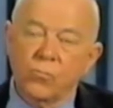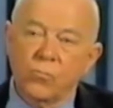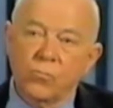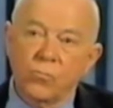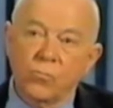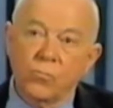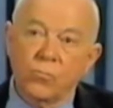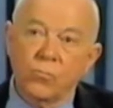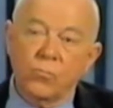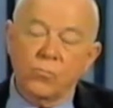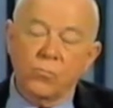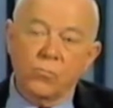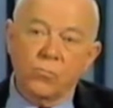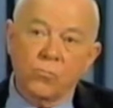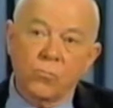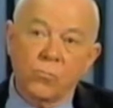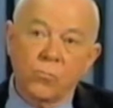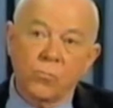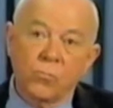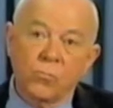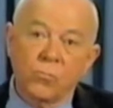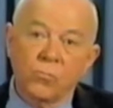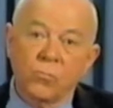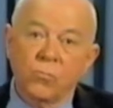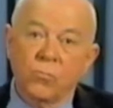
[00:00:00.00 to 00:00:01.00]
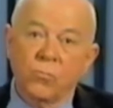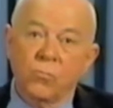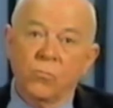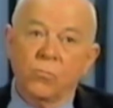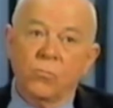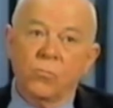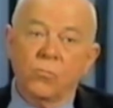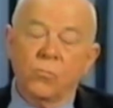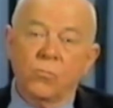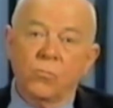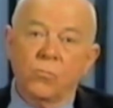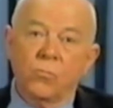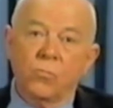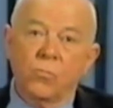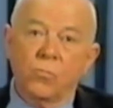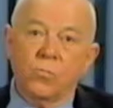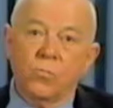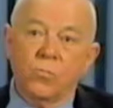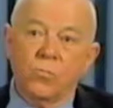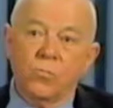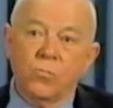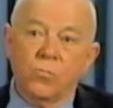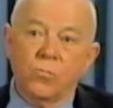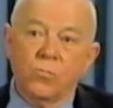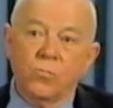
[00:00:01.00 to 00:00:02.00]

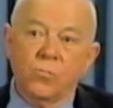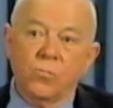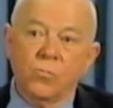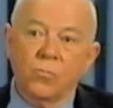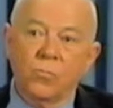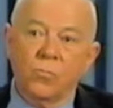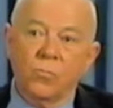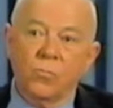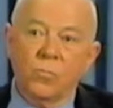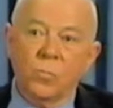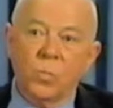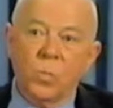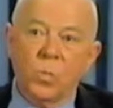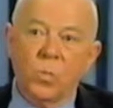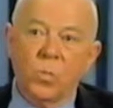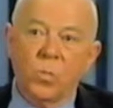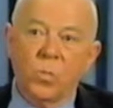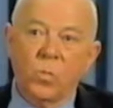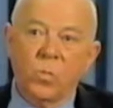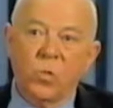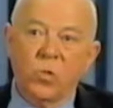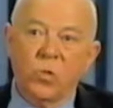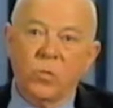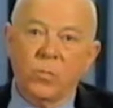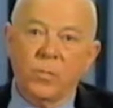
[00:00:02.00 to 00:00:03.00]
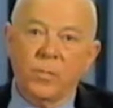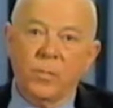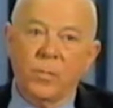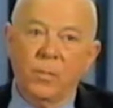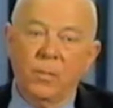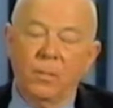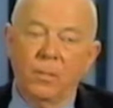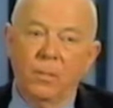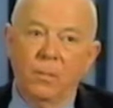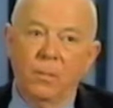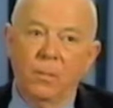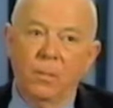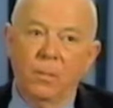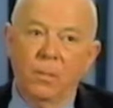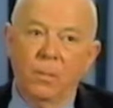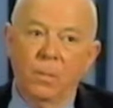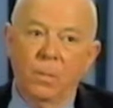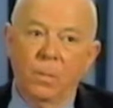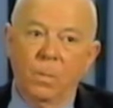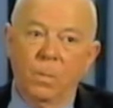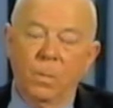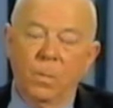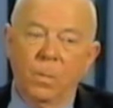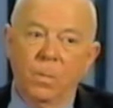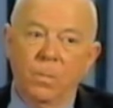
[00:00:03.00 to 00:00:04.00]

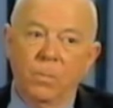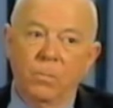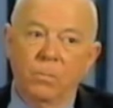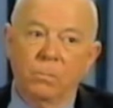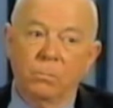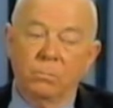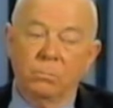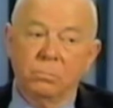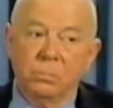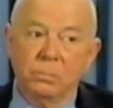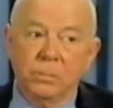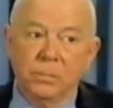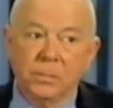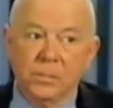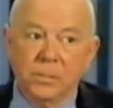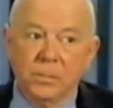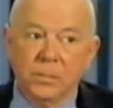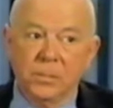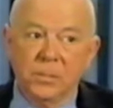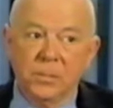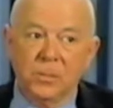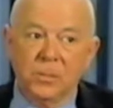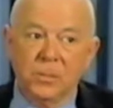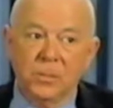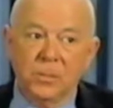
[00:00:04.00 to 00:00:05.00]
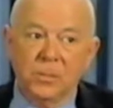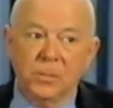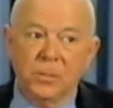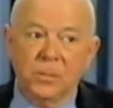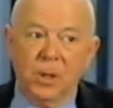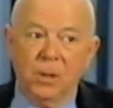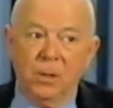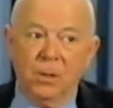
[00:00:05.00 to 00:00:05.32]
(silence)